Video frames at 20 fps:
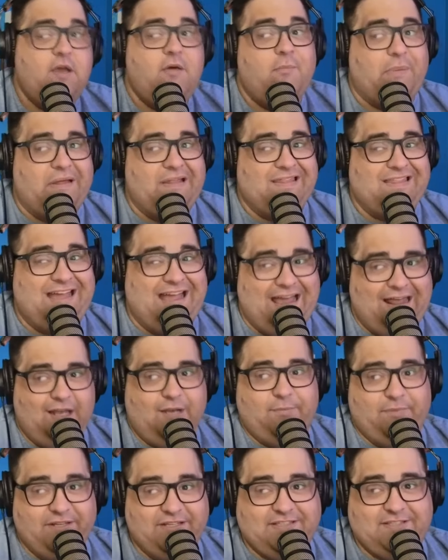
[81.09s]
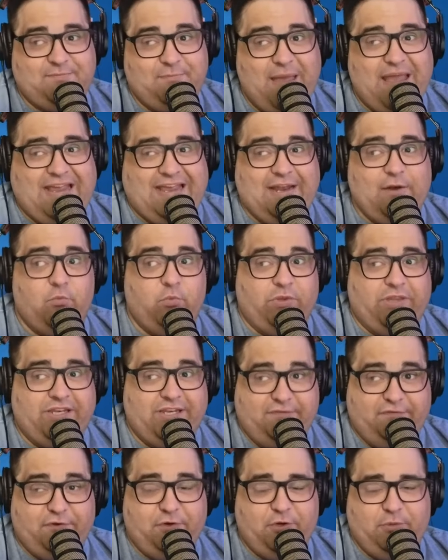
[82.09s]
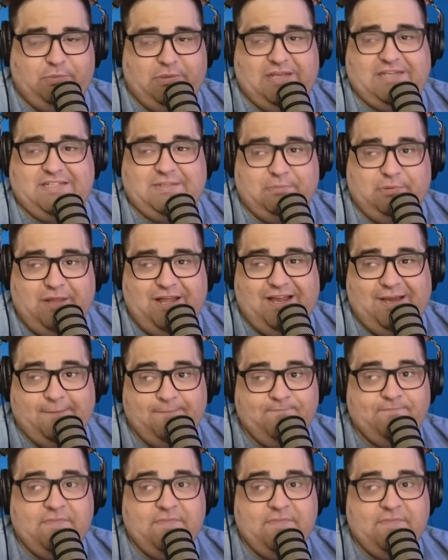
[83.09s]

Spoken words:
but the elements make it a really difficult place to play.